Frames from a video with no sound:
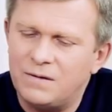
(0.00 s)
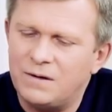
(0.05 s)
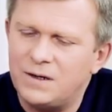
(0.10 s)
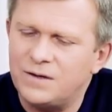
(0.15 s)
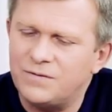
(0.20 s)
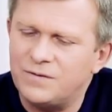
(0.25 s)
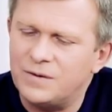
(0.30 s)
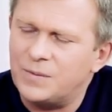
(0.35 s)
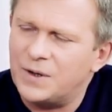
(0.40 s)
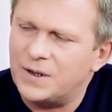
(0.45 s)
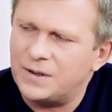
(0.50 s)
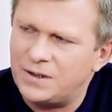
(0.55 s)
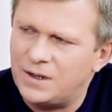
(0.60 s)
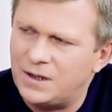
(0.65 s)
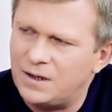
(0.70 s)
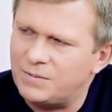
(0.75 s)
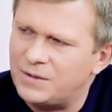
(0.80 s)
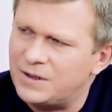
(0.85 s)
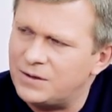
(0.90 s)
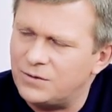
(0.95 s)
the power of the
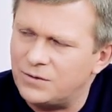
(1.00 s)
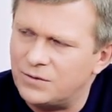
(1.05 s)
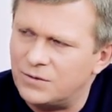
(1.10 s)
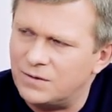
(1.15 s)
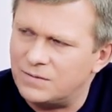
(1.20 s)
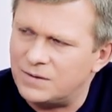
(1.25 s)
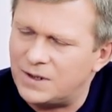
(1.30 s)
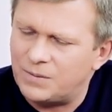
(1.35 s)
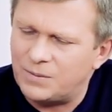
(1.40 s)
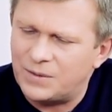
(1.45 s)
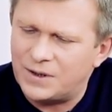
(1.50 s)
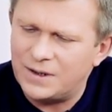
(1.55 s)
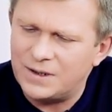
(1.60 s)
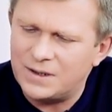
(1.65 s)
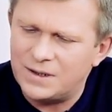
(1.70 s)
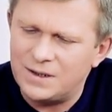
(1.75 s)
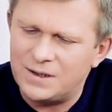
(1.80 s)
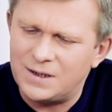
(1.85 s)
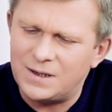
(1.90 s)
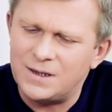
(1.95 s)
system itself
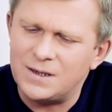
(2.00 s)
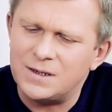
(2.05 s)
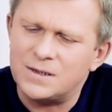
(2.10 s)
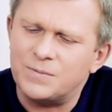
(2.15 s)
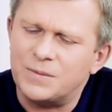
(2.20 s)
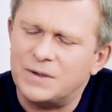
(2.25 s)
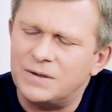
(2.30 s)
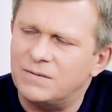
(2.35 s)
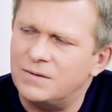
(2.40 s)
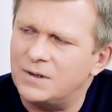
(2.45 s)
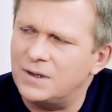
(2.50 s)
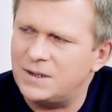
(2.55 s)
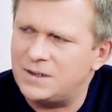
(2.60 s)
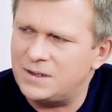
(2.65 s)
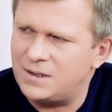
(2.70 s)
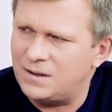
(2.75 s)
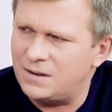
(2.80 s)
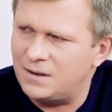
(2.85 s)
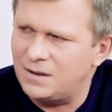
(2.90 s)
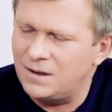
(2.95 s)
in a spiritual
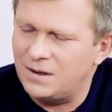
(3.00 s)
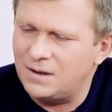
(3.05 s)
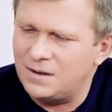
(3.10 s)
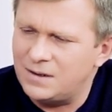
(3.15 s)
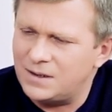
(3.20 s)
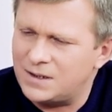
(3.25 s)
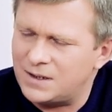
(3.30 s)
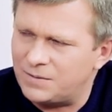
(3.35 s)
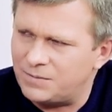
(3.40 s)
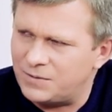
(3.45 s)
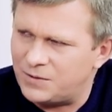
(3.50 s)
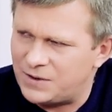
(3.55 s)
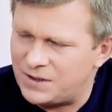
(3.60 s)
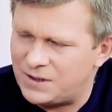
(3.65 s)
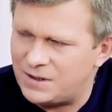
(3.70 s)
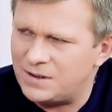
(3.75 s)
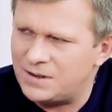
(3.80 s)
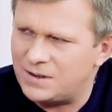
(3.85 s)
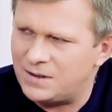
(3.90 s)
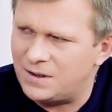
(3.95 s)
practice which is
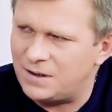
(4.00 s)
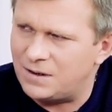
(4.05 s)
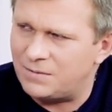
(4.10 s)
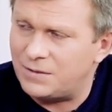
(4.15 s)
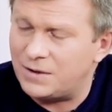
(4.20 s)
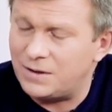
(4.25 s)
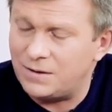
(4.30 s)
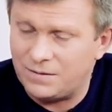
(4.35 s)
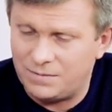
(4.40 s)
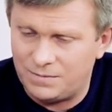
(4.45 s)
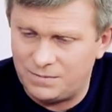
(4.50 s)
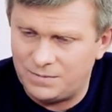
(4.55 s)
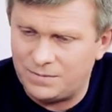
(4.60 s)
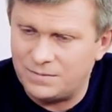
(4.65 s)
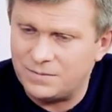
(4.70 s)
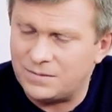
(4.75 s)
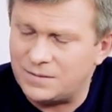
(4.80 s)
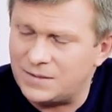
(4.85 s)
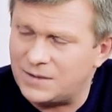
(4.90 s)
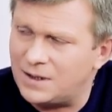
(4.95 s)
performed in the right way?
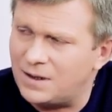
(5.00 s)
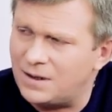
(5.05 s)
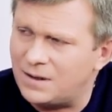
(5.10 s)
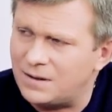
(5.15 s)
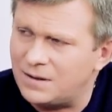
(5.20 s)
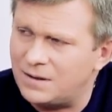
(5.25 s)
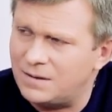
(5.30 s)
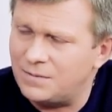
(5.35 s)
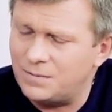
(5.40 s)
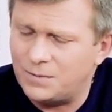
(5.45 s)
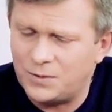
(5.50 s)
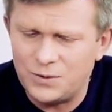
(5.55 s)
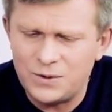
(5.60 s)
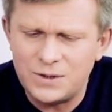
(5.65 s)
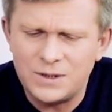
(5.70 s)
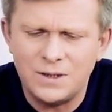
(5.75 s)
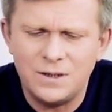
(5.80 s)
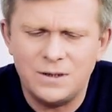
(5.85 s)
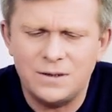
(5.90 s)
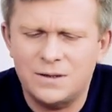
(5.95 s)
Yes,
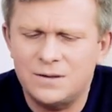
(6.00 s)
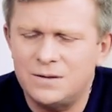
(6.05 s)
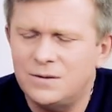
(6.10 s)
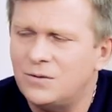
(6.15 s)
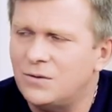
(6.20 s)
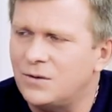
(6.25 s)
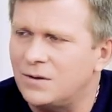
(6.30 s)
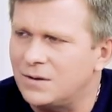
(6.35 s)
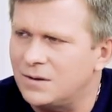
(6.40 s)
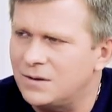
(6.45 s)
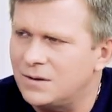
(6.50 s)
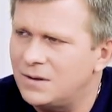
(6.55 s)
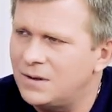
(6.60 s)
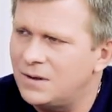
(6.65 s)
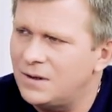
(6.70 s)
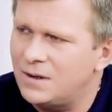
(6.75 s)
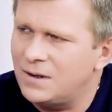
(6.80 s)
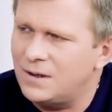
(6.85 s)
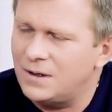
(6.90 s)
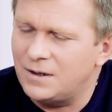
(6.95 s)
even if for a short
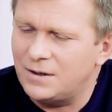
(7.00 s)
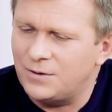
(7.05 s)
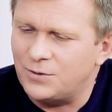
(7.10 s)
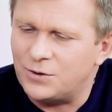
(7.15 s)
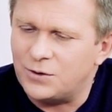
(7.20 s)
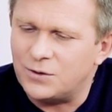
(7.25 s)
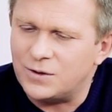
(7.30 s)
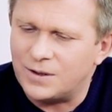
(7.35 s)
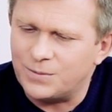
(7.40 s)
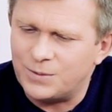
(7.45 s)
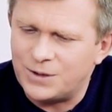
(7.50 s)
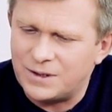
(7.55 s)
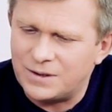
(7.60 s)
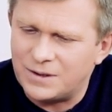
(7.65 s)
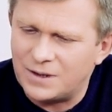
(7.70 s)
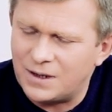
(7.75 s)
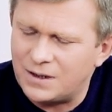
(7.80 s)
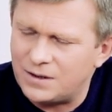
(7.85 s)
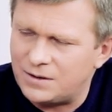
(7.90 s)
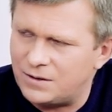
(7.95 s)
while, but he
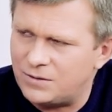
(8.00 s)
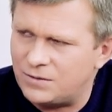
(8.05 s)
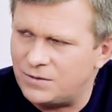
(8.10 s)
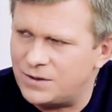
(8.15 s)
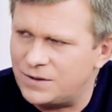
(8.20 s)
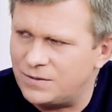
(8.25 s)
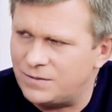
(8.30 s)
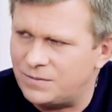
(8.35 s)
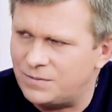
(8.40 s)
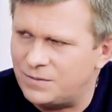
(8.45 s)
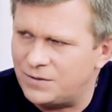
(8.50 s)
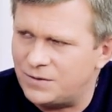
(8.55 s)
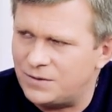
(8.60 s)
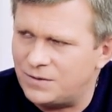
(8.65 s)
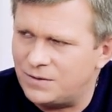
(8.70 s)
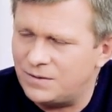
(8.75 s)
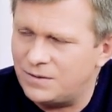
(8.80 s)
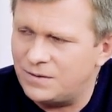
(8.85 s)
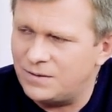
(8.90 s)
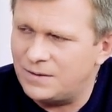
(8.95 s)
does gain
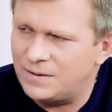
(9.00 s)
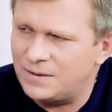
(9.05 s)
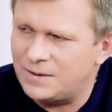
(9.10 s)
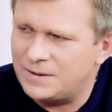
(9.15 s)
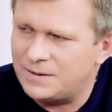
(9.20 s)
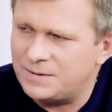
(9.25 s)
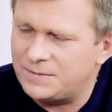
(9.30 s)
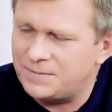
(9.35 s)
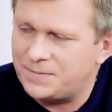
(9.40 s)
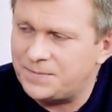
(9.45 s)
this freedom.